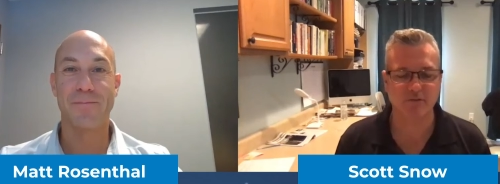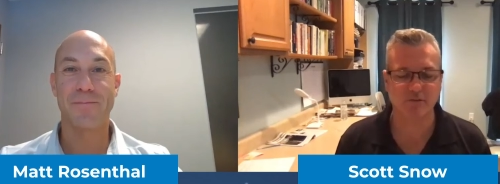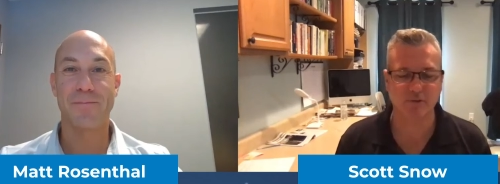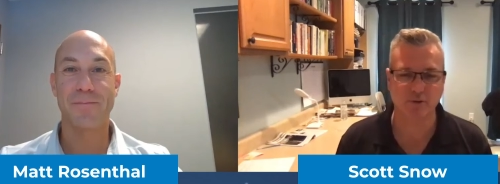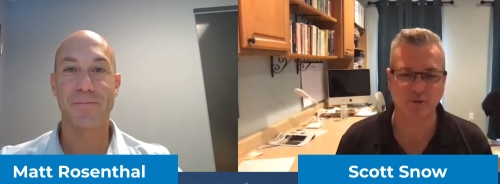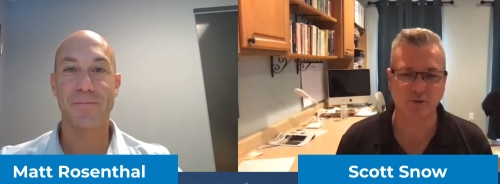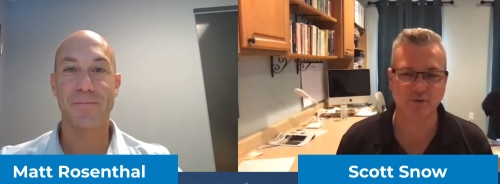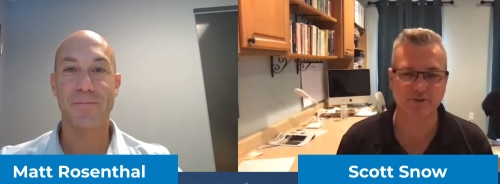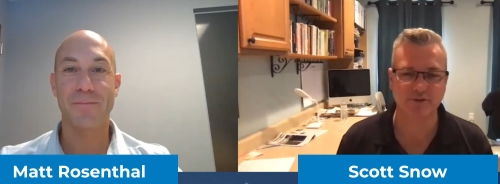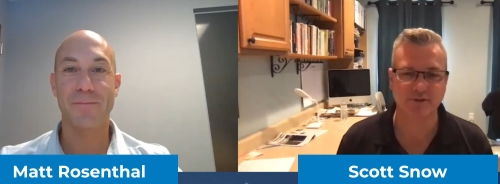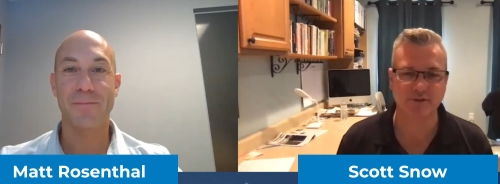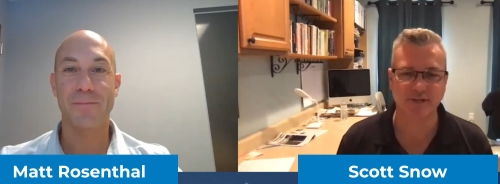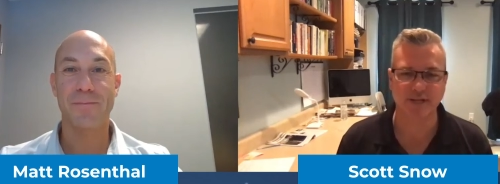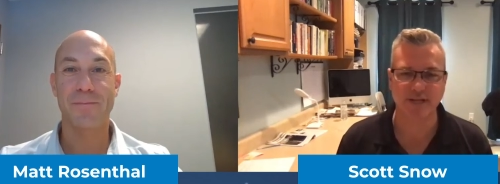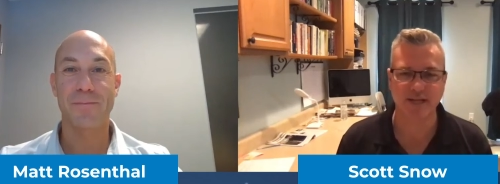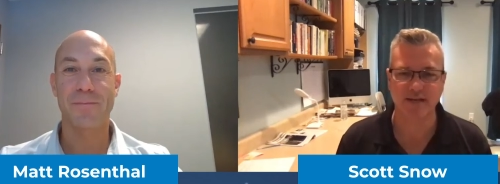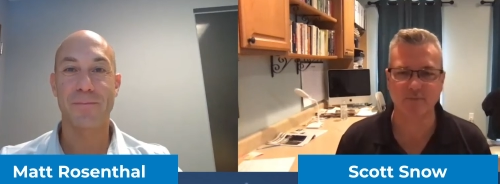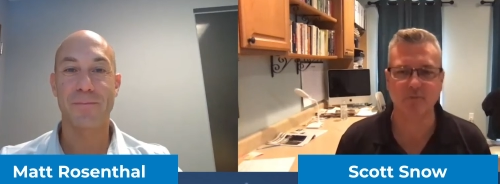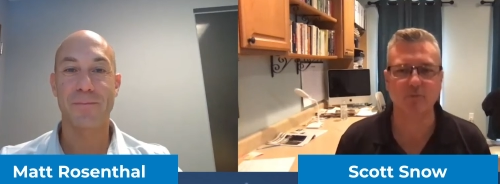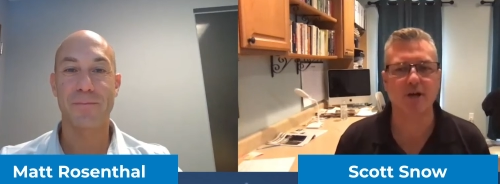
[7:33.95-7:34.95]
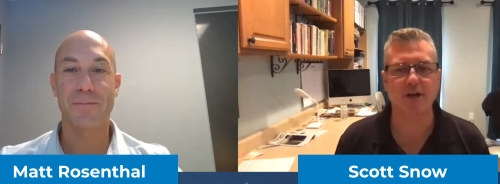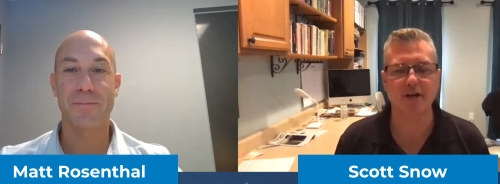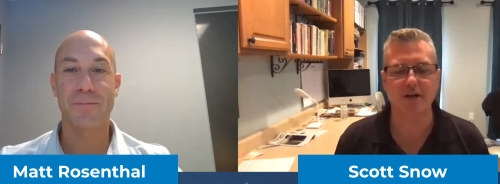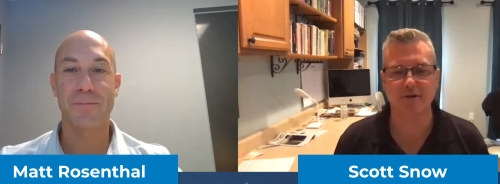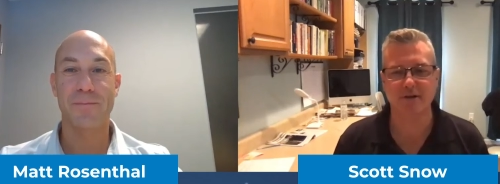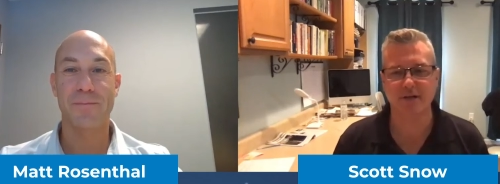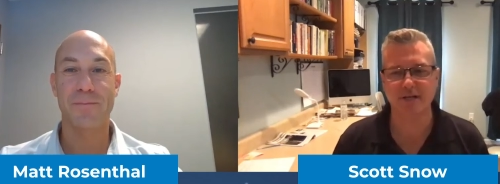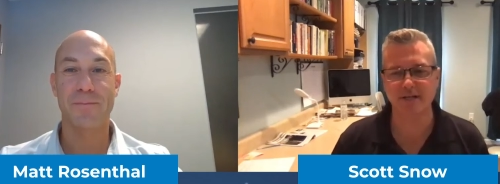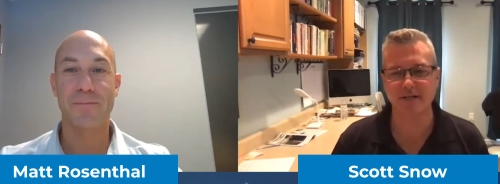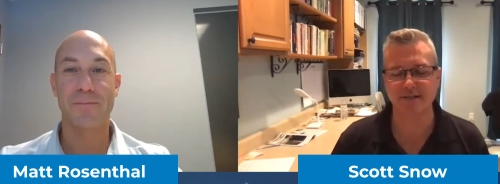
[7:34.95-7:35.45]
Speaker 1: roles and
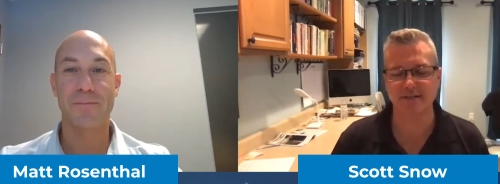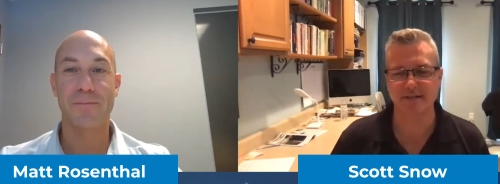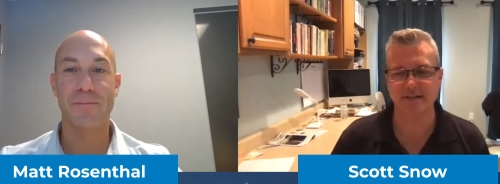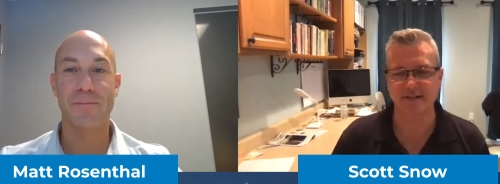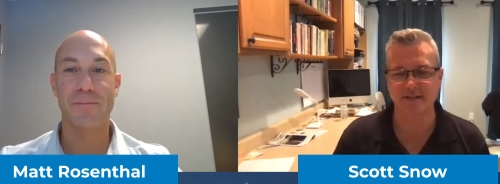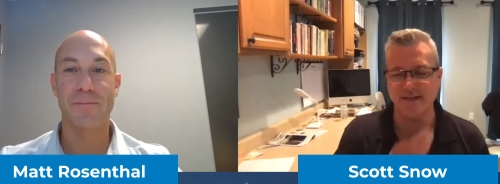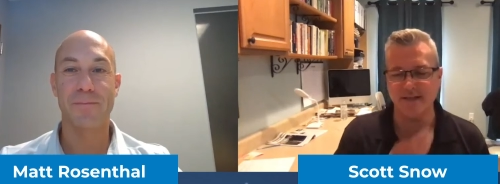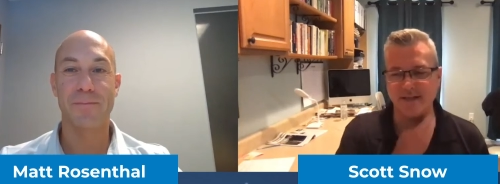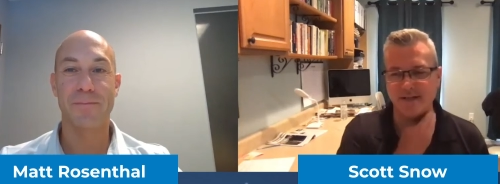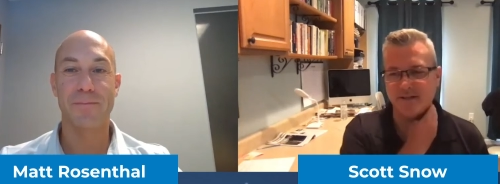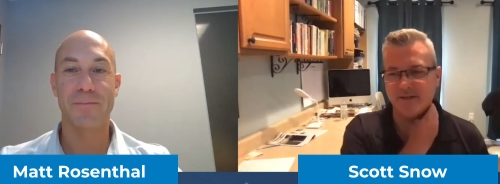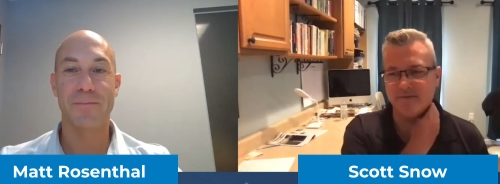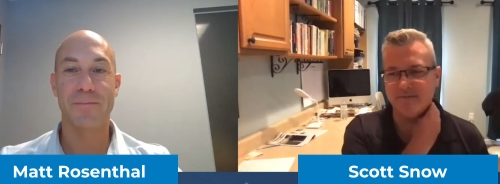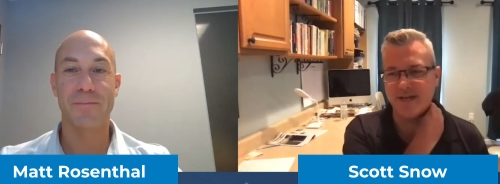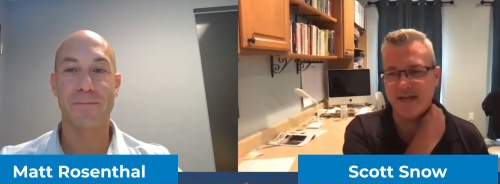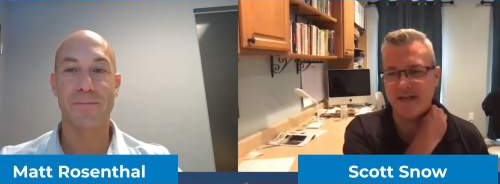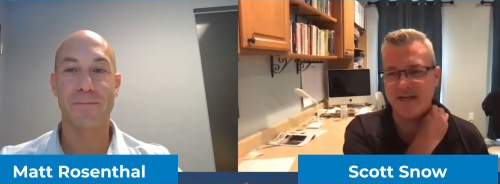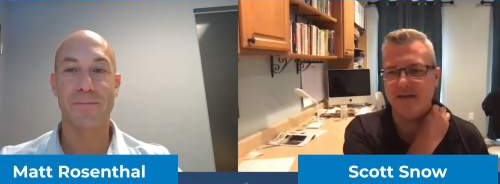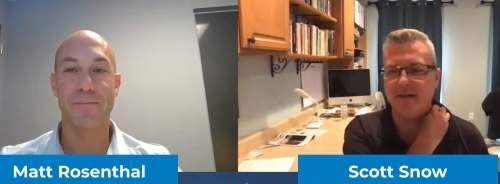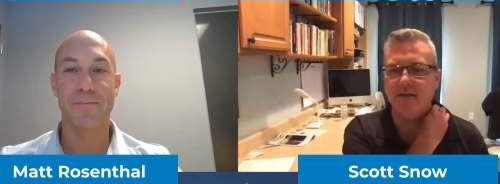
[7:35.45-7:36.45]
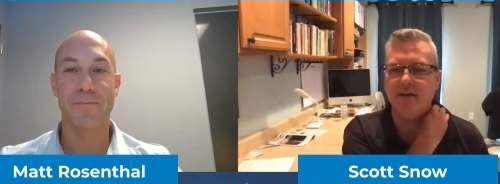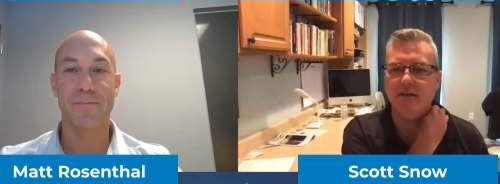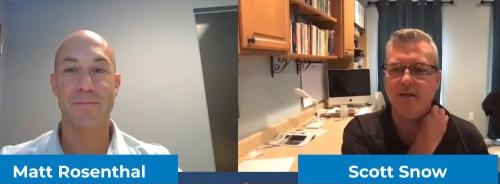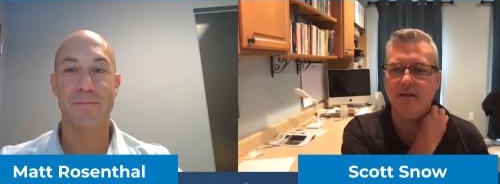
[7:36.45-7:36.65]
priorities, and I love that.